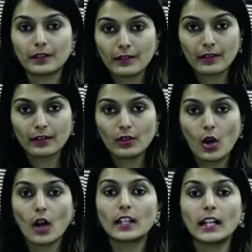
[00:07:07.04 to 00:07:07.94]

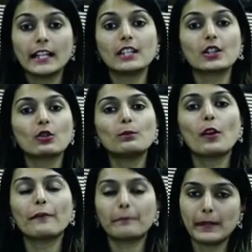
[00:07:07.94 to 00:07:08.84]
person or correct
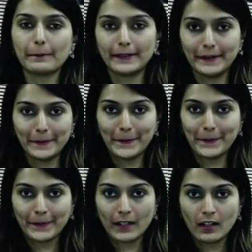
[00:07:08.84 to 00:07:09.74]
group of people.
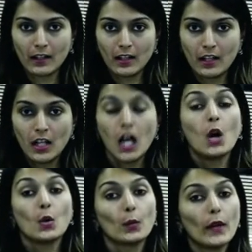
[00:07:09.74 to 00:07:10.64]

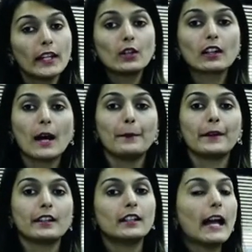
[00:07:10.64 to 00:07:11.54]
When you
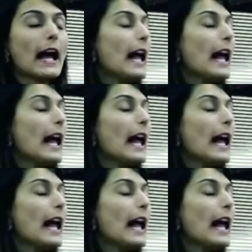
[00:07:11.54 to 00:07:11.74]
come here,